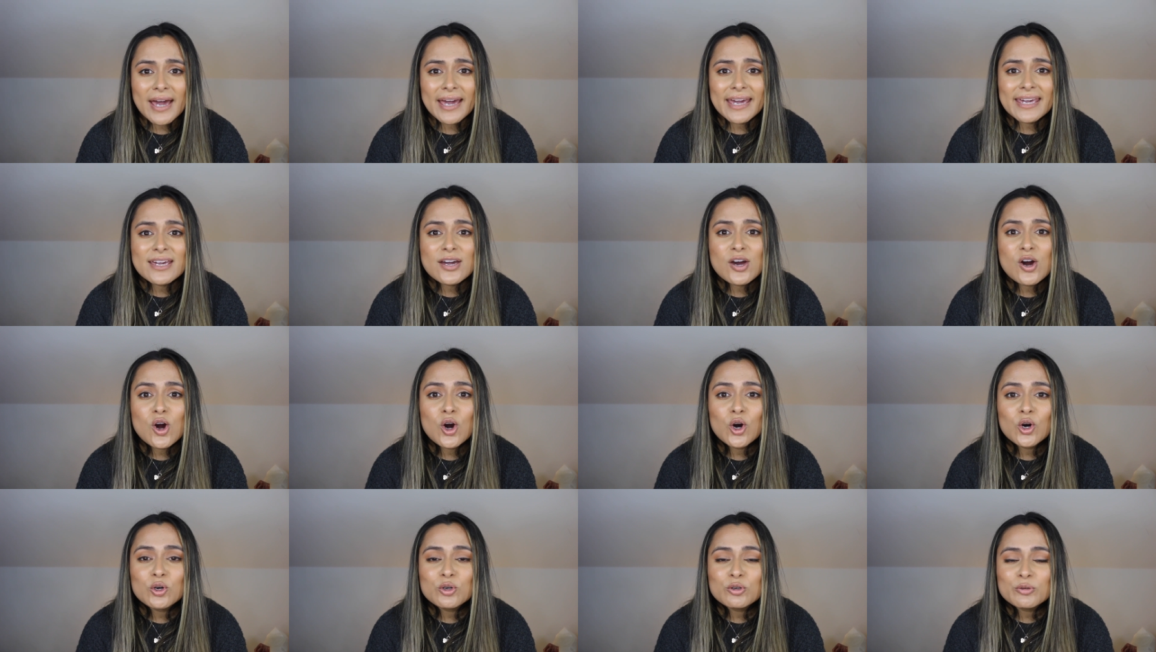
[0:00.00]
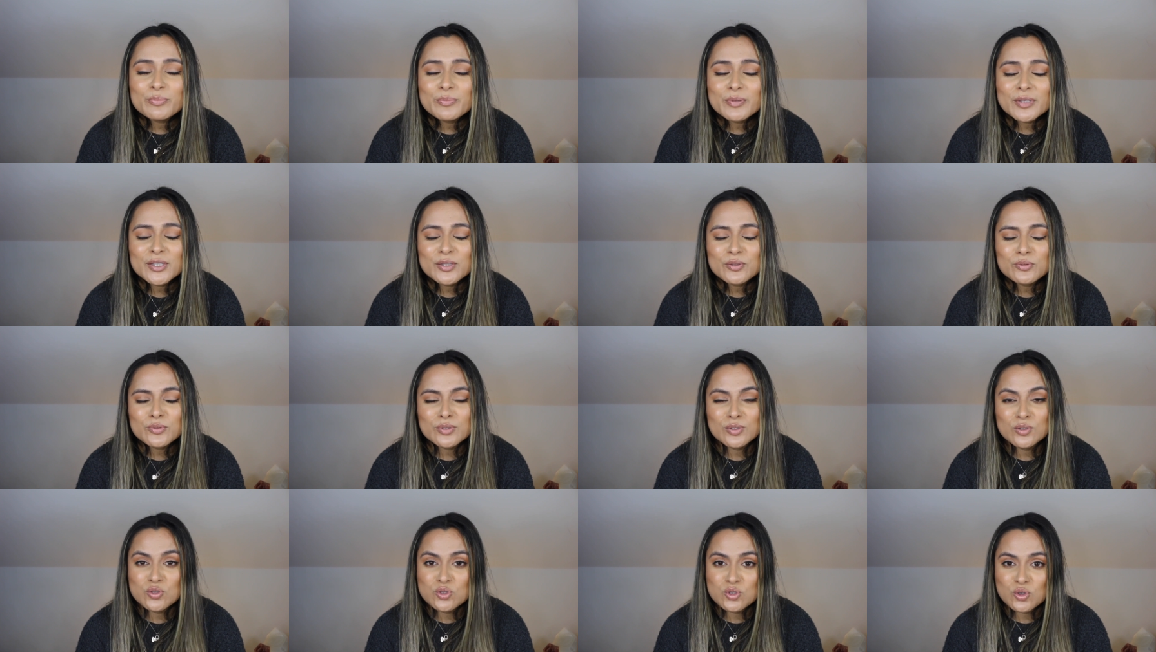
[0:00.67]
I hope you
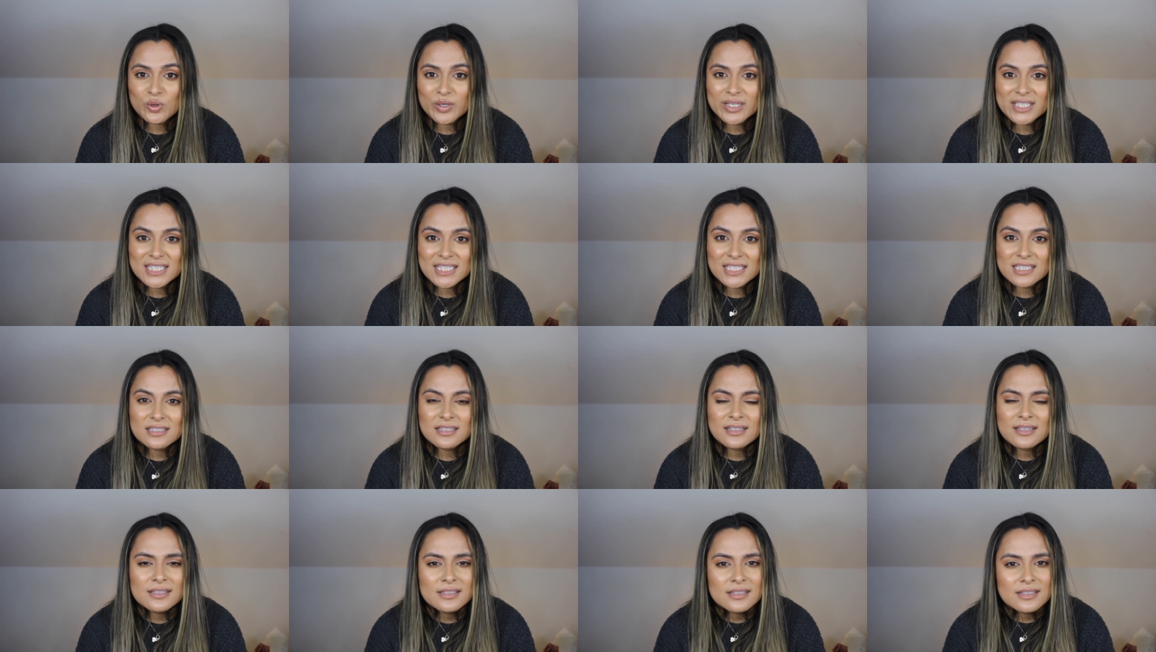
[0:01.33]
enjoyed it.